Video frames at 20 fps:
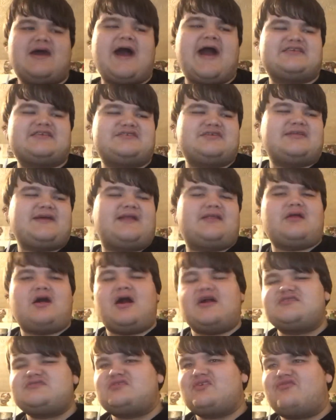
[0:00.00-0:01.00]
accidentally
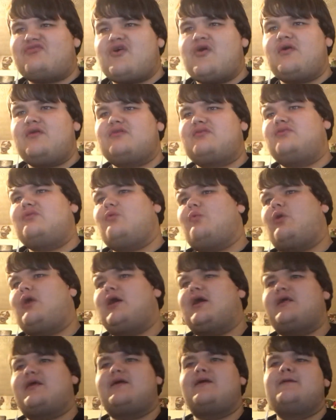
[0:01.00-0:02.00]
knocks the phone into the
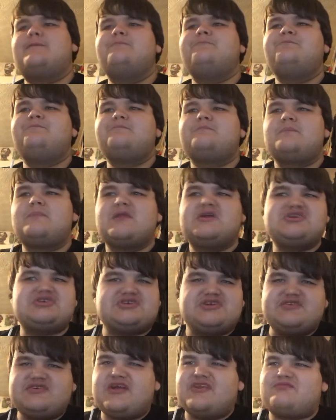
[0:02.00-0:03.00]
water.
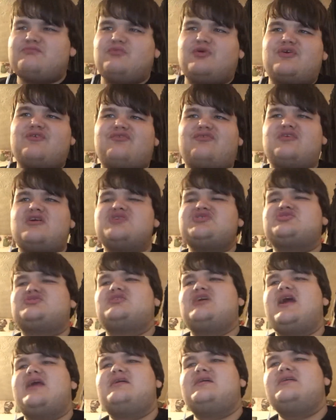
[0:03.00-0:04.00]
She gets more
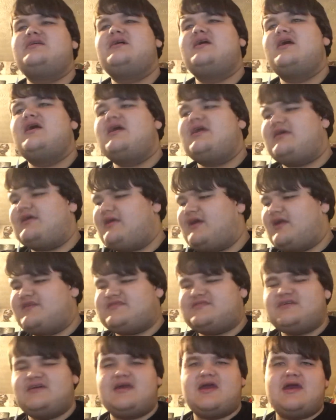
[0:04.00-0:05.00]
frustrated. He
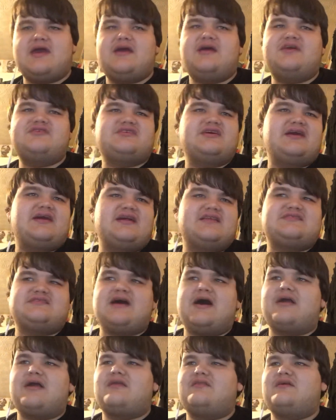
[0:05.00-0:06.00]
gets the eggs and gets
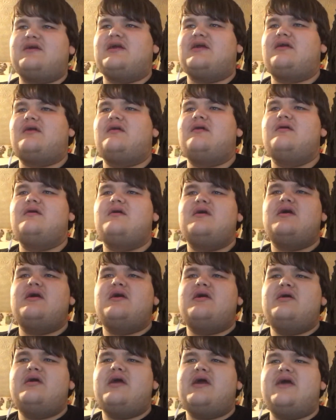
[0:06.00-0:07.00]
out of there.
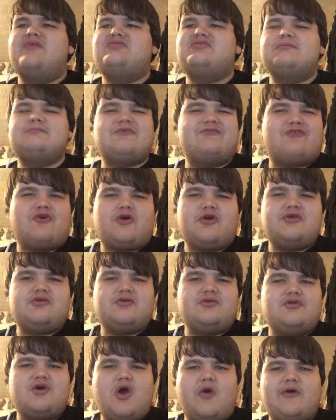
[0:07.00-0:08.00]
And then before
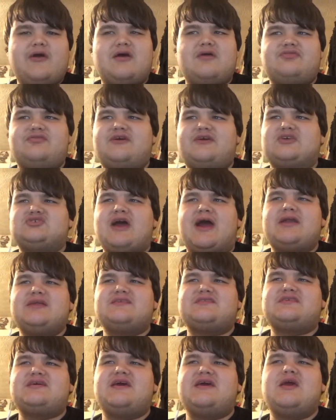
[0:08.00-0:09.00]
you know it, they're trying to
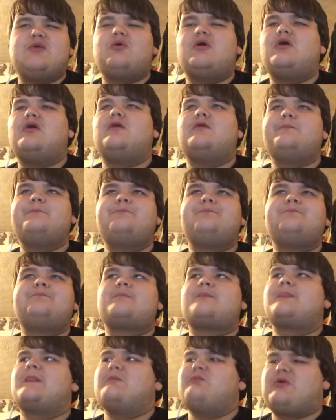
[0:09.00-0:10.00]
say, "Well,
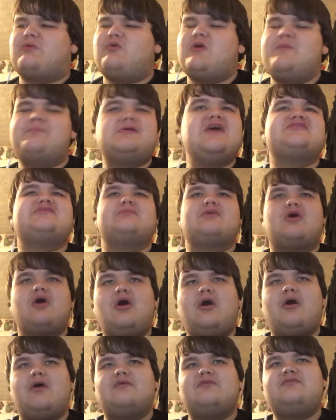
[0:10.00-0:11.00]
can we play some
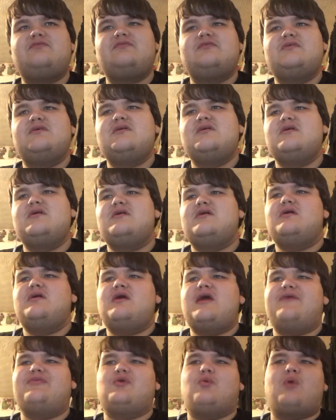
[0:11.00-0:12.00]
golf?"
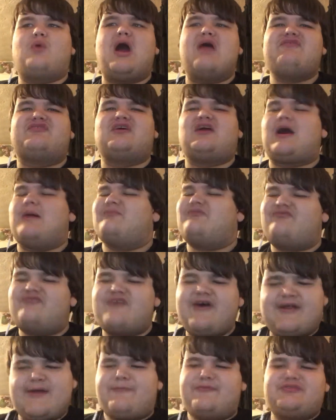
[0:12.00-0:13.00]
And the wife is like, "I'm
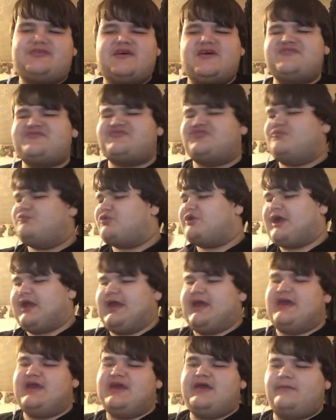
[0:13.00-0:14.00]
fed up with this. No more
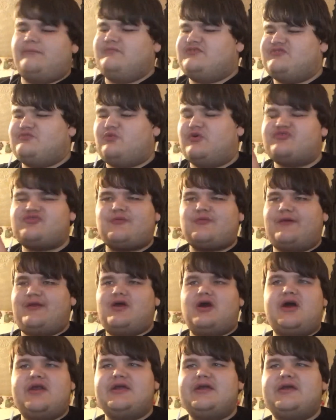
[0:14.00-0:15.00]
games. What's going
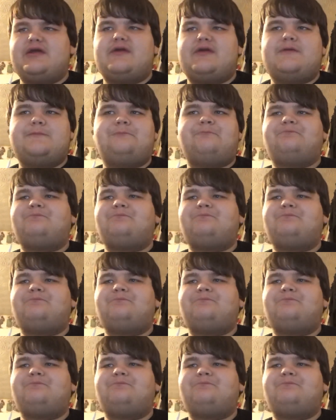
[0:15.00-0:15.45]
on here?"